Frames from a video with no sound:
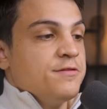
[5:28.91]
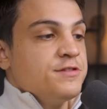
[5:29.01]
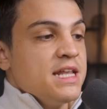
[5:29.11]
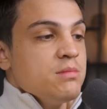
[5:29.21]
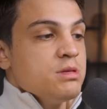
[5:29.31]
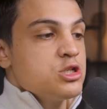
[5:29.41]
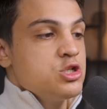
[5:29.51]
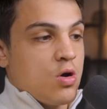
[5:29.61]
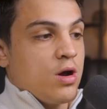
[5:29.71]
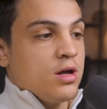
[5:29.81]
If the name is
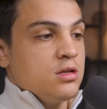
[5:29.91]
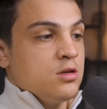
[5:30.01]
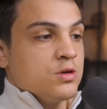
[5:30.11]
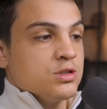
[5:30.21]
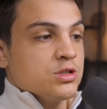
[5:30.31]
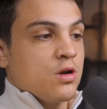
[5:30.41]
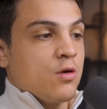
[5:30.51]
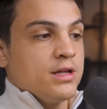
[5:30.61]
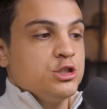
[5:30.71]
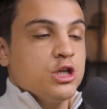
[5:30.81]
John, you're just
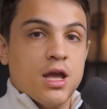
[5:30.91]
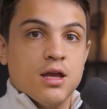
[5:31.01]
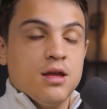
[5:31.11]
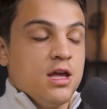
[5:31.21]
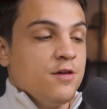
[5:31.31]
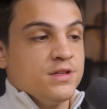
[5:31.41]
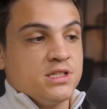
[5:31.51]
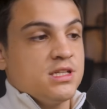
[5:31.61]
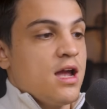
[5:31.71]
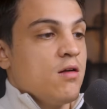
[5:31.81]
gonna write J. If
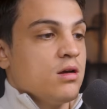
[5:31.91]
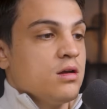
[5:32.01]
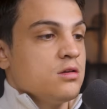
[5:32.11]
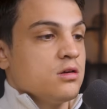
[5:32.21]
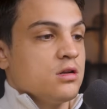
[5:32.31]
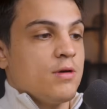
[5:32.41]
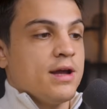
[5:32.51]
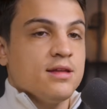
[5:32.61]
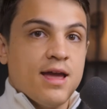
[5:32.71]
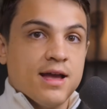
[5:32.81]
it's Sarah, you're gonna
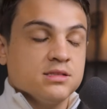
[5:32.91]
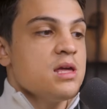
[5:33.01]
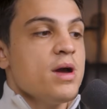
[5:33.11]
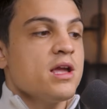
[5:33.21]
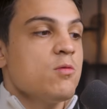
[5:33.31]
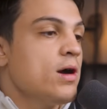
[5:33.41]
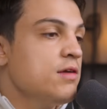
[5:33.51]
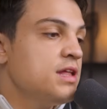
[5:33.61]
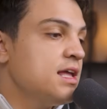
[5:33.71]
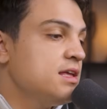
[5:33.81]
write S. Okay, Mike, what
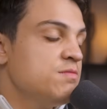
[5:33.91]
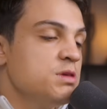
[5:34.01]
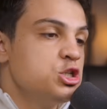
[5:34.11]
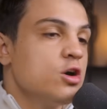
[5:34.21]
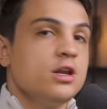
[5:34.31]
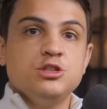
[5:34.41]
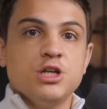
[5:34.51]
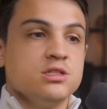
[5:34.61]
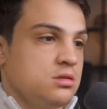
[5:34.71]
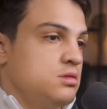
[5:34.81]
if they give me John and
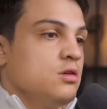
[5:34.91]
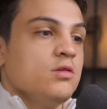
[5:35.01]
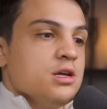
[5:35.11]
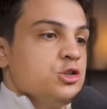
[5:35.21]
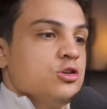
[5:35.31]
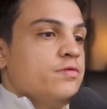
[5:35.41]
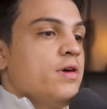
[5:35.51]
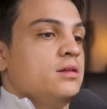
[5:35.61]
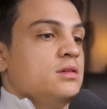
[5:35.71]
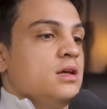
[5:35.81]
Jason? Okay, sure,
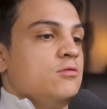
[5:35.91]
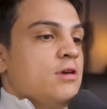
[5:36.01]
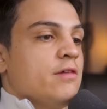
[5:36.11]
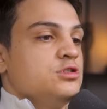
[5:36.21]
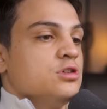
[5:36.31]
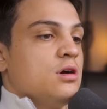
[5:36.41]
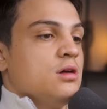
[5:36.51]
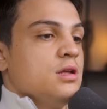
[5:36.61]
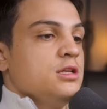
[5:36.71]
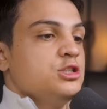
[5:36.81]
fine. Then we have
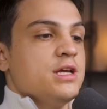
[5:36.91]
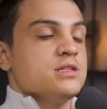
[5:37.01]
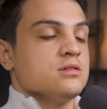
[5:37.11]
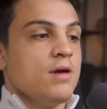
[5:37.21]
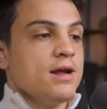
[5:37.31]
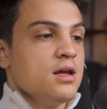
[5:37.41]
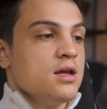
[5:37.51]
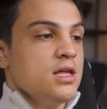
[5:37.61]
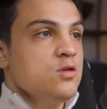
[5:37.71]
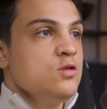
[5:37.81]
John and Jason, right?
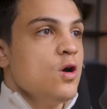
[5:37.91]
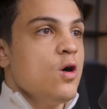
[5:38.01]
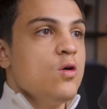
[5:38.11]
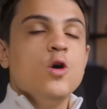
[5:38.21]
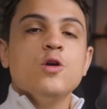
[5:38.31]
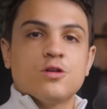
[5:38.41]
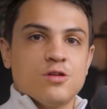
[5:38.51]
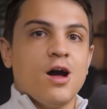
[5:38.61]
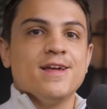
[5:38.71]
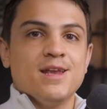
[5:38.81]
You know who you're
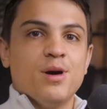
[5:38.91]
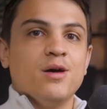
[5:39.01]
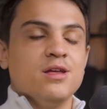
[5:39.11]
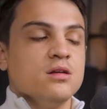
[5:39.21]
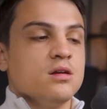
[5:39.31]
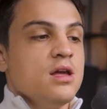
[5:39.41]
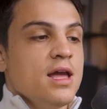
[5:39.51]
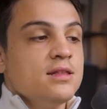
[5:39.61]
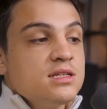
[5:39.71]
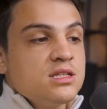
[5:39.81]
talking about here.
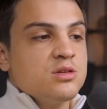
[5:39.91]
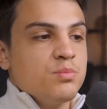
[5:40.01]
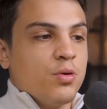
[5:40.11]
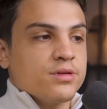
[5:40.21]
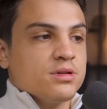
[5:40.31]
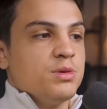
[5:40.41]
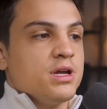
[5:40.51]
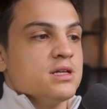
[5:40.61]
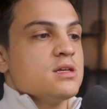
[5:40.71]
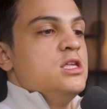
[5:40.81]
And this is important
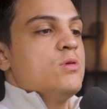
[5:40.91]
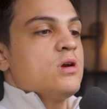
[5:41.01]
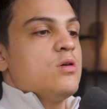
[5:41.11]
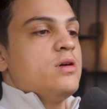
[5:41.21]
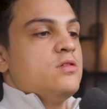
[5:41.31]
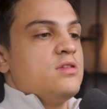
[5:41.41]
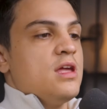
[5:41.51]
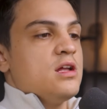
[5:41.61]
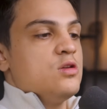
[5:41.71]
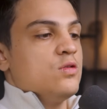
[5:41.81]
because you are going to
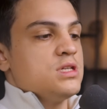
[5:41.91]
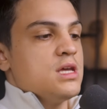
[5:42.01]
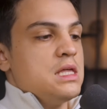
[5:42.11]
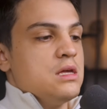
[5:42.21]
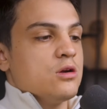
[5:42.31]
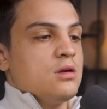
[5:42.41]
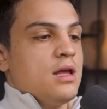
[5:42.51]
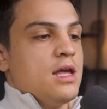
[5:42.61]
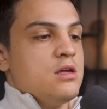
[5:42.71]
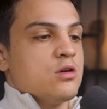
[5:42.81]
take notes here,
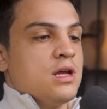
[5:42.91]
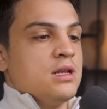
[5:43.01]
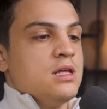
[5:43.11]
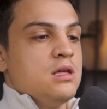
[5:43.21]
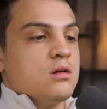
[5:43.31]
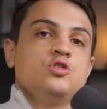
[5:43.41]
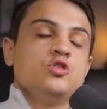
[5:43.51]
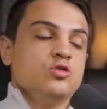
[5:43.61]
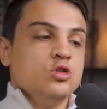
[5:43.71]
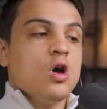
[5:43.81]
here, and here
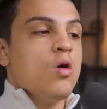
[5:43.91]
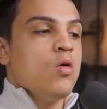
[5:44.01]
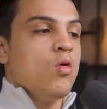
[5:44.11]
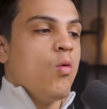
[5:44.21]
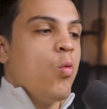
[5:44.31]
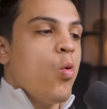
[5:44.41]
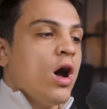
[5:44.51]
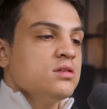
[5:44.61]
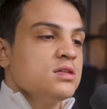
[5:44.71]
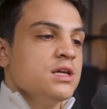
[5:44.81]
to know
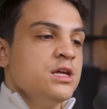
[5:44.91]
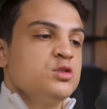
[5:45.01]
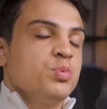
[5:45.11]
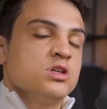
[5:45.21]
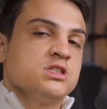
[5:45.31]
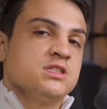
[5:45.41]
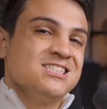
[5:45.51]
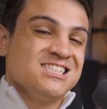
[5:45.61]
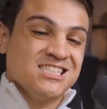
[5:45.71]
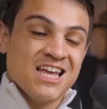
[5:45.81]
what each
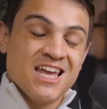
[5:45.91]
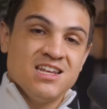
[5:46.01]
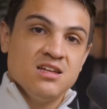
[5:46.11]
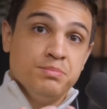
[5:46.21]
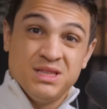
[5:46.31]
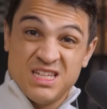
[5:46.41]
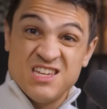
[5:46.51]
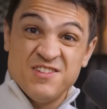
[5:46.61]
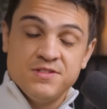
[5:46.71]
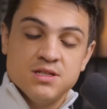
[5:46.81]
person said,
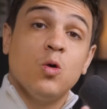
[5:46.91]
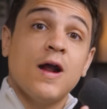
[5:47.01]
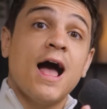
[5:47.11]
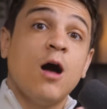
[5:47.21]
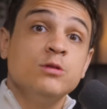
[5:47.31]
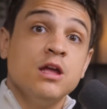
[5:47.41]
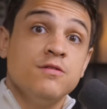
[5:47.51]
believed, or how they